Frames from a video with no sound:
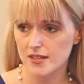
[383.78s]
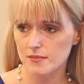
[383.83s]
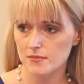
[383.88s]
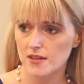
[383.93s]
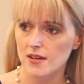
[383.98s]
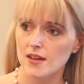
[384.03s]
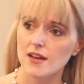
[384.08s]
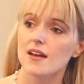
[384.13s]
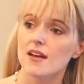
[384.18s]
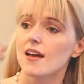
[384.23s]

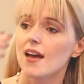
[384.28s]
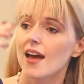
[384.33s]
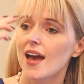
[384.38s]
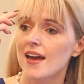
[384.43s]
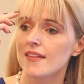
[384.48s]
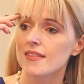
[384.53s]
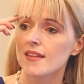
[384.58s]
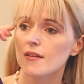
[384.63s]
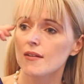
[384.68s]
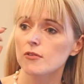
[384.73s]
ads and you're
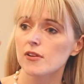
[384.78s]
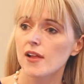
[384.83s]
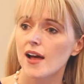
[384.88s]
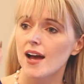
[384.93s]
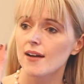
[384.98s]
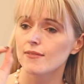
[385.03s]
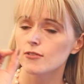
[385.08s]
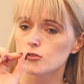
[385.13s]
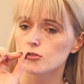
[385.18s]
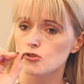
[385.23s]

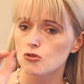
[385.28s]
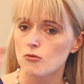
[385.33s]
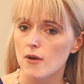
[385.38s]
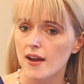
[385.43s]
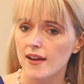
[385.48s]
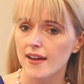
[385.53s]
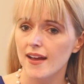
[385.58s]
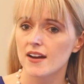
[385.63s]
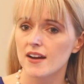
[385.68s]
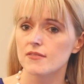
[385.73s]
spending
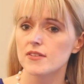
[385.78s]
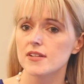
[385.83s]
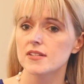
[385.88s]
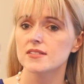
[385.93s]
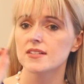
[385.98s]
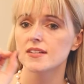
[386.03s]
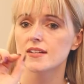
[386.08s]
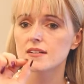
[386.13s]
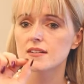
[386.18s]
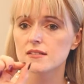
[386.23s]

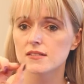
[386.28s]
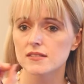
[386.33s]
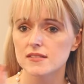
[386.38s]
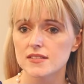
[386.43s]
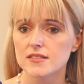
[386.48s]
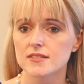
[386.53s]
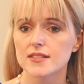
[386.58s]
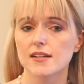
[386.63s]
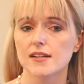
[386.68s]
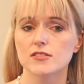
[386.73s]
$1,000 on
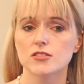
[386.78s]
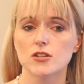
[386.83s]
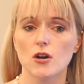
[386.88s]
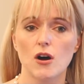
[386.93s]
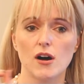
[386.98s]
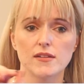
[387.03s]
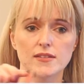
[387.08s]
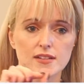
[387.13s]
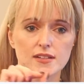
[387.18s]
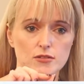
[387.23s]

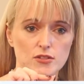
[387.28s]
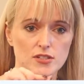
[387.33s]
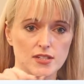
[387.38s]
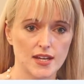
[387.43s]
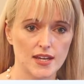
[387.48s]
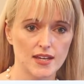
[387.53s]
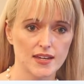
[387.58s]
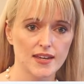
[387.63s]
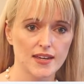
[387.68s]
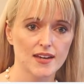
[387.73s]
advertising.
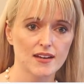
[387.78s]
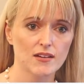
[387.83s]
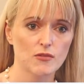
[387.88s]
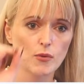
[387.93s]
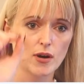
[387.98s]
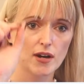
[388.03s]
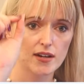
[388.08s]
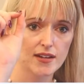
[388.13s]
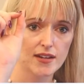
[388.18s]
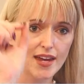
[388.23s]
And
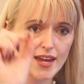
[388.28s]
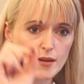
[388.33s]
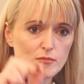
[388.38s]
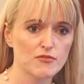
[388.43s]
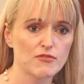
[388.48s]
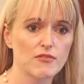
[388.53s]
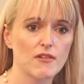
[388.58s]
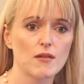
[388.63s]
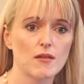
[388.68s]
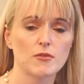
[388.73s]
with
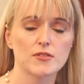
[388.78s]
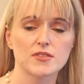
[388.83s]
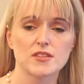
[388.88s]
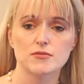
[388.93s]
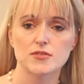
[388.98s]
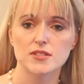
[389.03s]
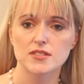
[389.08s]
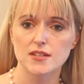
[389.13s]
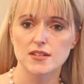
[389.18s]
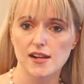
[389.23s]
$1,000
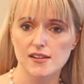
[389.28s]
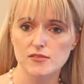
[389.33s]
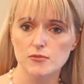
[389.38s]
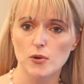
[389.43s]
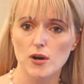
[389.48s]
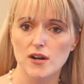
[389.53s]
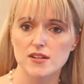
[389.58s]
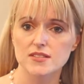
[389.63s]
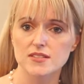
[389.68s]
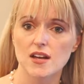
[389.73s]
of ads, you
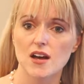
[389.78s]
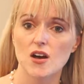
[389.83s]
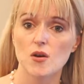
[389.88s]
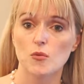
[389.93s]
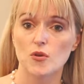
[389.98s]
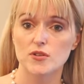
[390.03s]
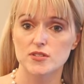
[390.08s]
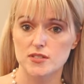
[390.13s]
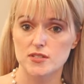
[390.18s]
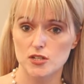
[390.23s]

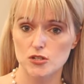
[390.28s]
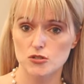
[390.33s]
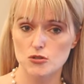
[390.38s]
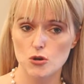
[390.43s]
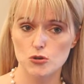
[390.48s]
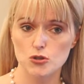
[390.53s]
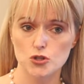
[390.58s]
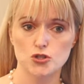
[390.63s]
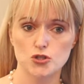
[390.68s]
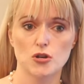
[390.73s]
generate 10
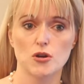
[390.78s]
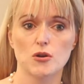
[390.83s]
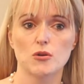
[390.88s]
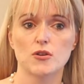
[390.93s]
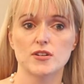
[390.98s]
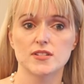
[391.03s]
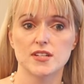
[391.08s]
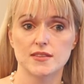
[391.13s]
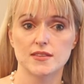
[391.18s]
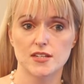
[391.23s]
calls.
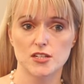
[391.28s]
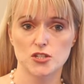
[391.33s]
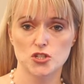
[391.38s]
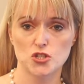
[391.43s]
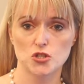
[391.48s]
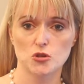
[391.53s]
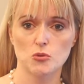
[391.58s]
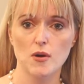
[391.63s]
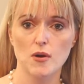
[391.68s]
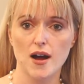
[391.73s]
That
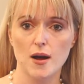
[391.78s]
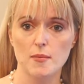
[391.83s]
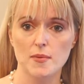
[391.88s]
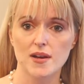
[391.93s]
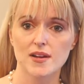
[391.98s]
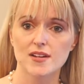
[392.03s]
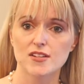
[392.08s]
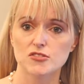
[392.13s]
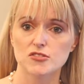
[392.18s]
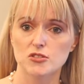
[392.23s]
means your
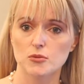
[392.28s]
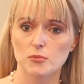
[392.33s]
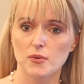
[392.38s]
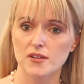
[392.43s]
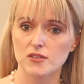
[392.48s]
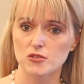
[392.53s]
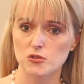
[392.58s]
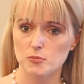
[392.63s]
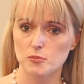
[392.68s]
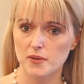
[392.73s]
cost
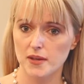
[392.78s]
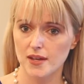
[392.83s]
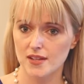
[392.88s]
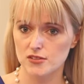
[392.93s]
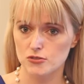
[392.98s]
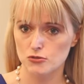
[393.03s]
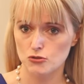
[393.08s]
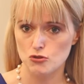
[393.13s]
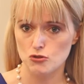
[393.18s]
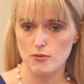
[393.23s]
per
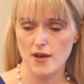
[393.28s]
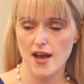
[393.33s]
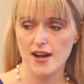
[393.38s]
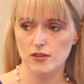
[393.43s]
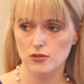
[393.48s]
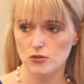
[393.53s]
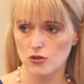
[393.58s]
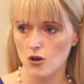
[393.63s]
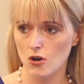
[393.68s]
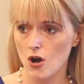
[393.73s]
call
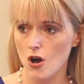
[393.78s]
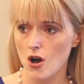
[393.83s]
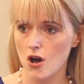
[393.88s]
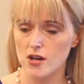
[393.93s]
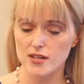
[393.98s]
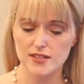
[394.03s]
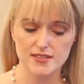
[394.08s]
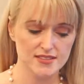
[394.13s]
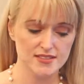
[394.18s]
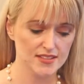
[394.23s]
in
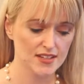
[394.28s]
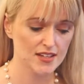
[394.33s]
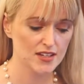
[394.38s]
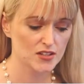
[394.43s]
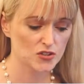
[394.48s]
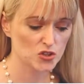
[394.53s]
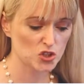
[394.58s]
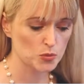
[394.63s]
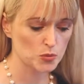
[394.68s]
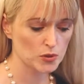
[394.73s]
advertising
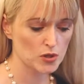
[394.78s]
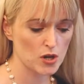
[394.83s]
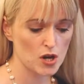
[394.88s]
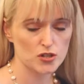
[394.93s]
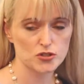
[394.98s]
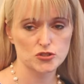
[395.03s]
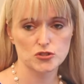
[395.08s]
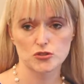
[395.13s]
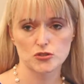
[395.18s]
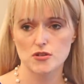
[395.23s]
is
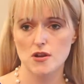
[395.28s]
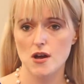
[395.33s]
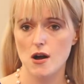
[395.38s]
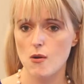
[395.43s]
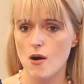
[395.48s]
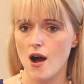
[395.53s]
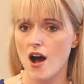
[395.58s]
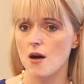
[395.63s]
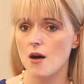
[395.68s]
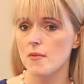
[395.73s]

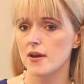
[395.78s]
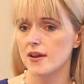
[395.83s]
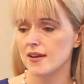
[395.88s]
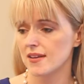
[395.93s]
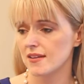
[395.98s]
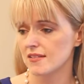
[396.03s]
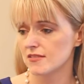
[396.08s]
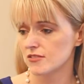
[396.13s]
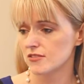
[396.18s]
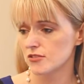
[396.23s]
$100,
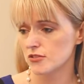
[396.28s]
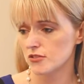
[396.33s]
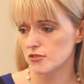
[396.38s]
right?